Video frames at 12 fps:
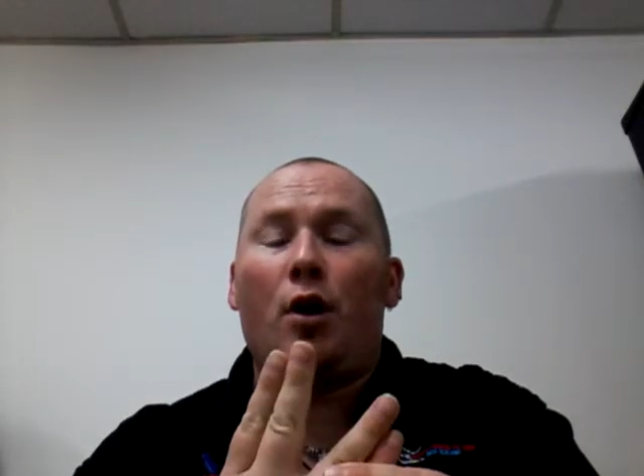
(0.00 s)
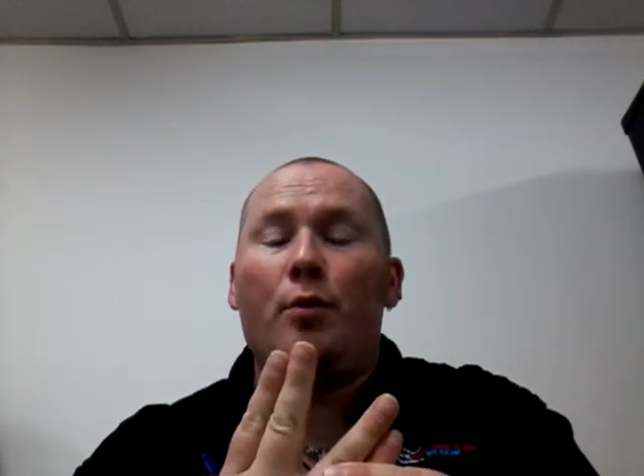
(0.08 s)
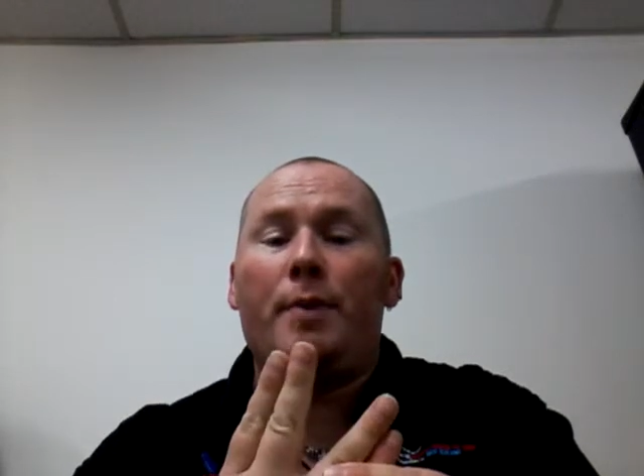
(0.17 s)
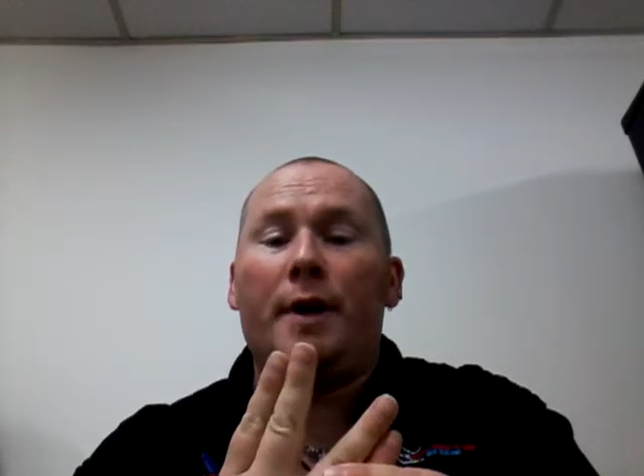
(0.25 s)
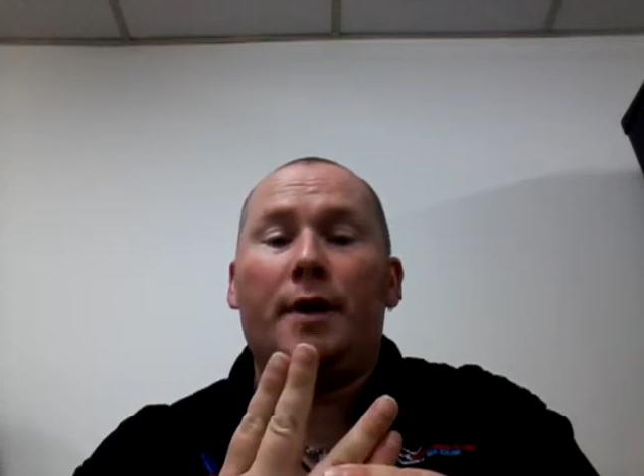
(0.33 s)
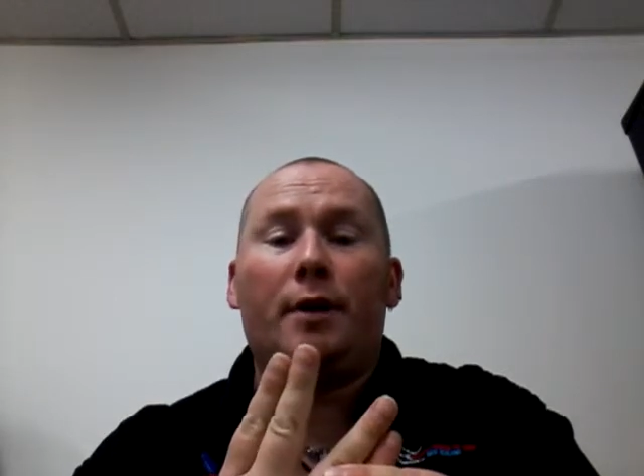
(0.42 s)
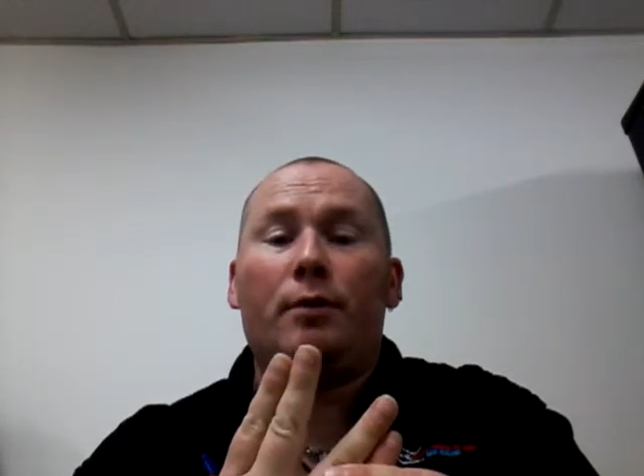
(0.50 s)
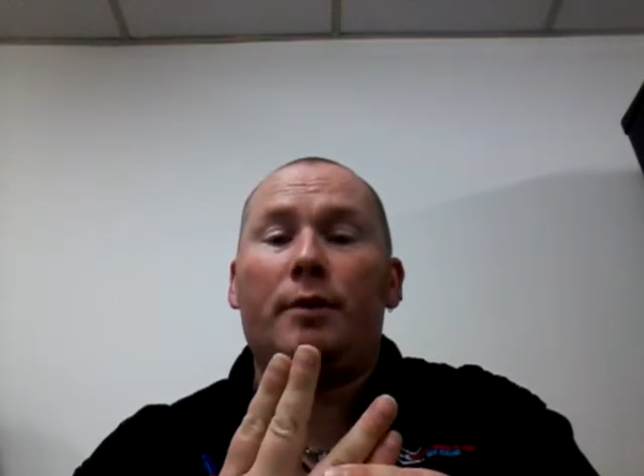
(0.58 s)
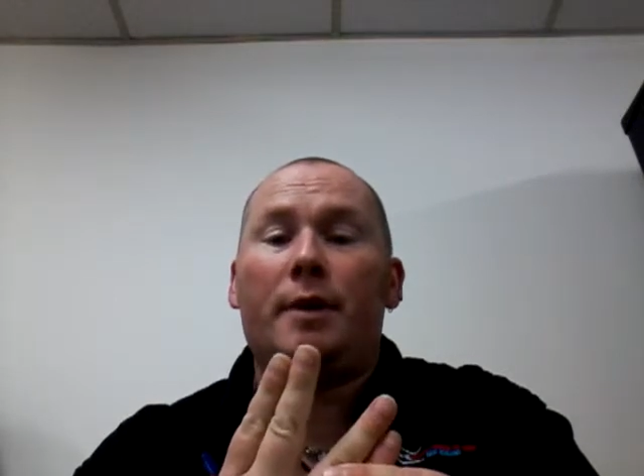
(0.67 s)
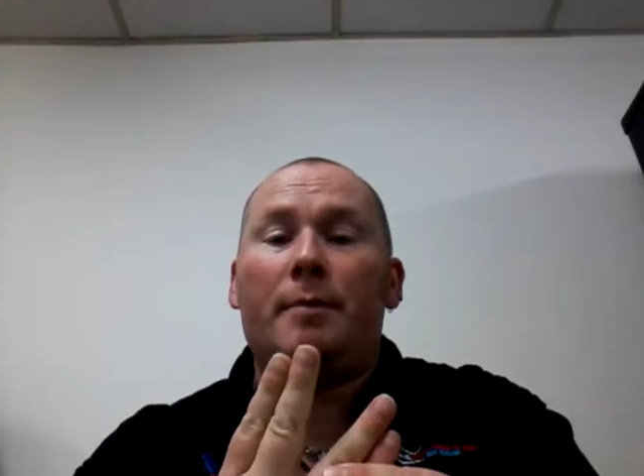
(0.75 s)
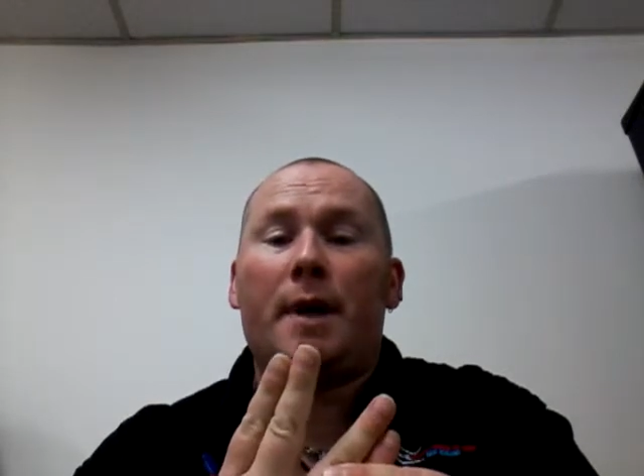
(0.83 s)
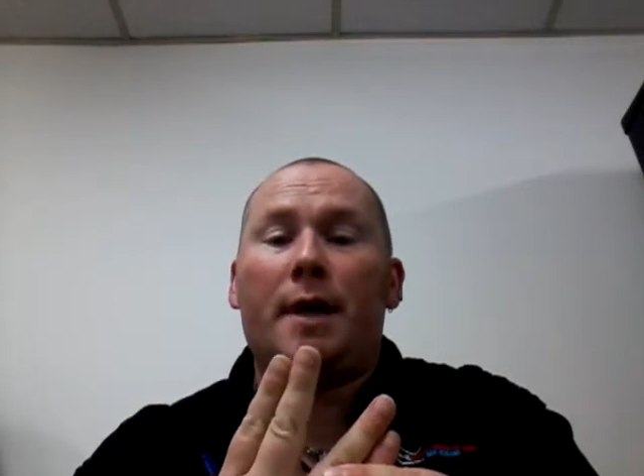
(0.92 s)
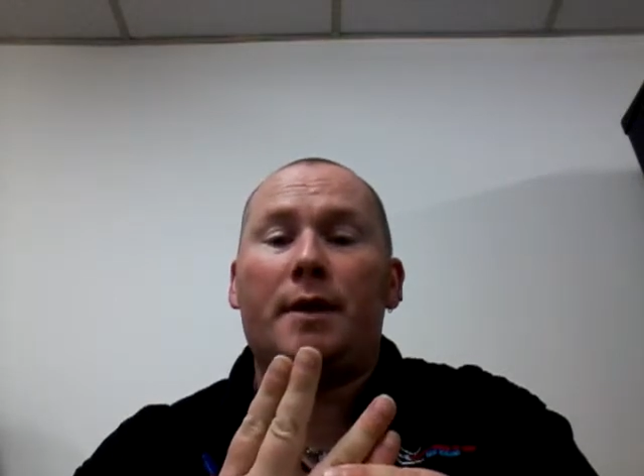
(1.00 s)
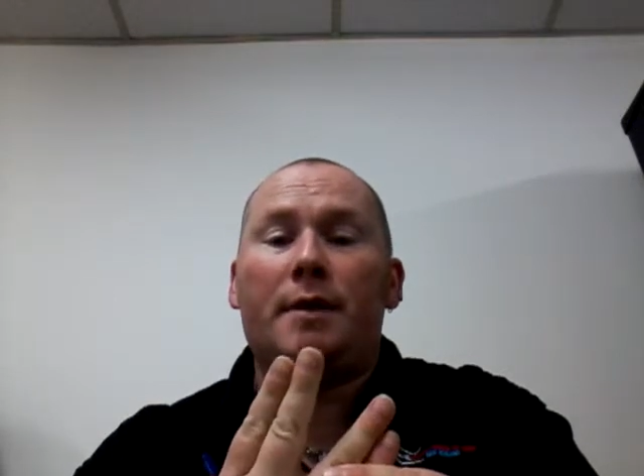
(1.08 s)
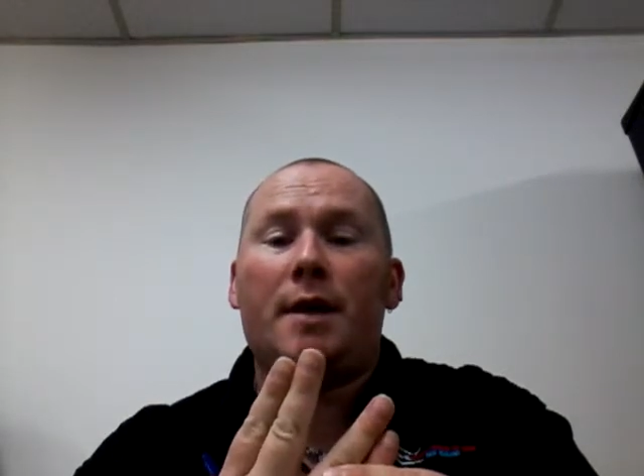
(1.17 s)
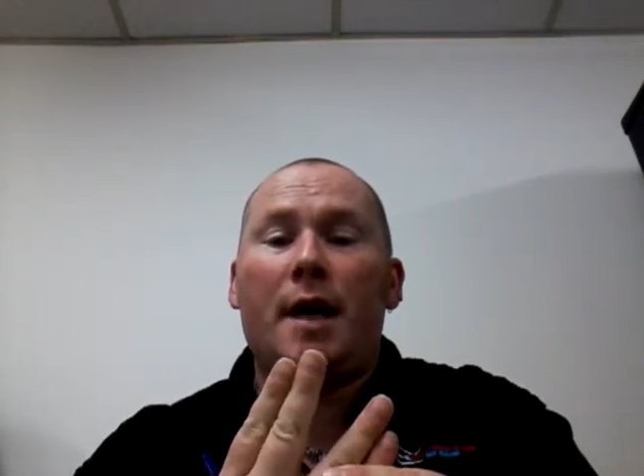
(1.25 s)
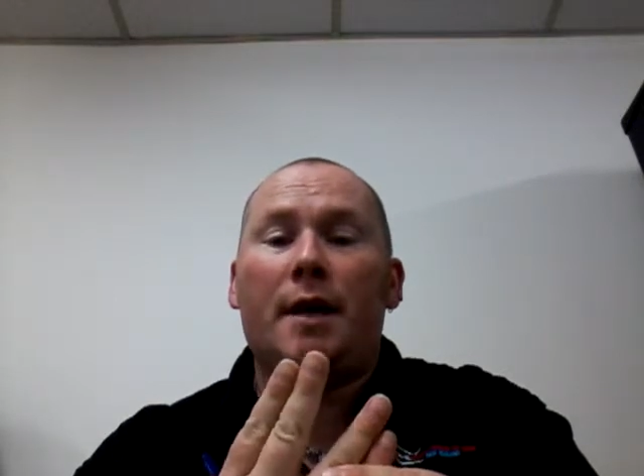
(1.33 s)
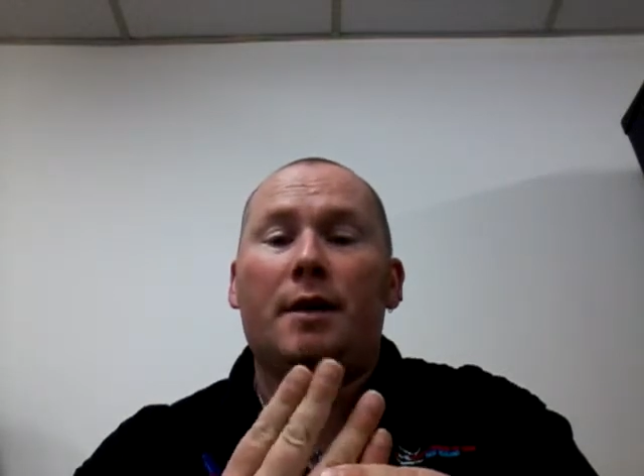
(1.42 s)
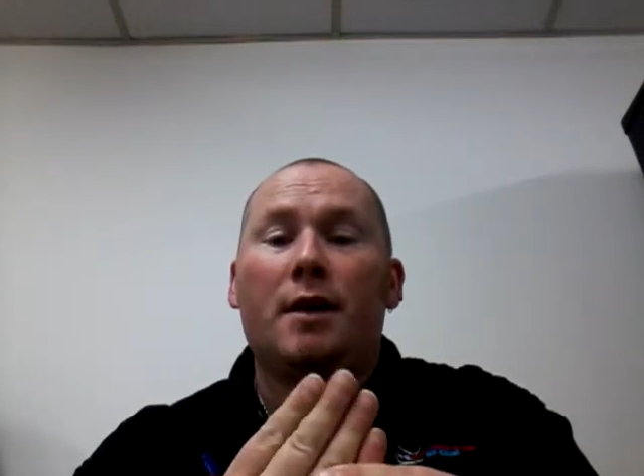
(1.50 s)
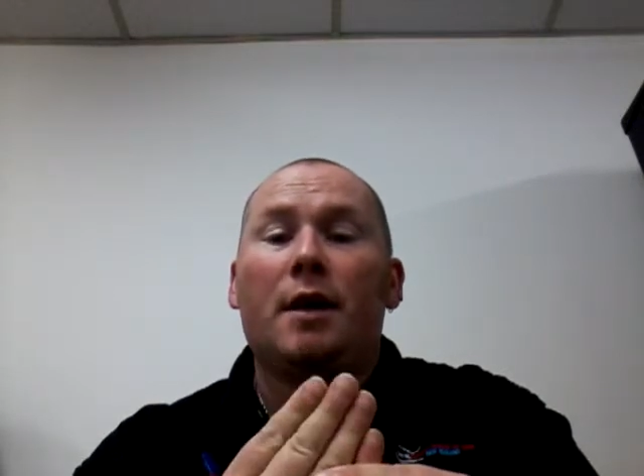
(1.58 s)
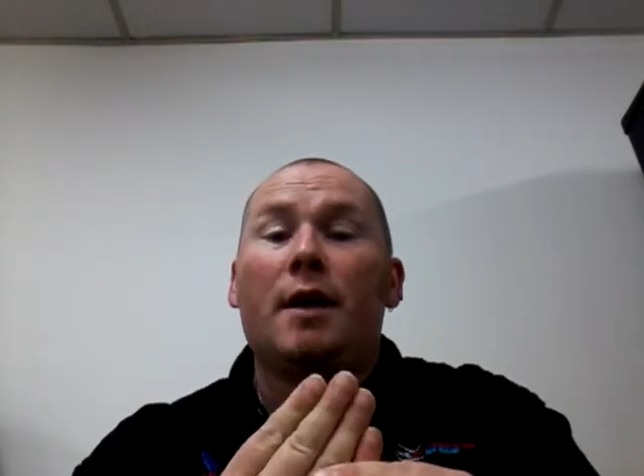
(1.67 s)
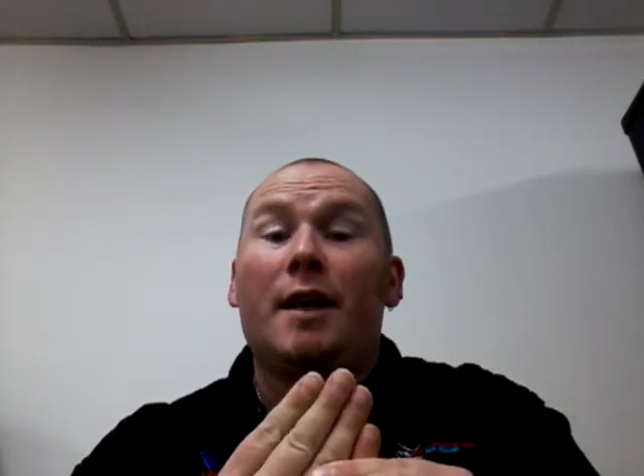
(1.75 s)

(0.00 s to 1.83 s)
open in order to make a sound.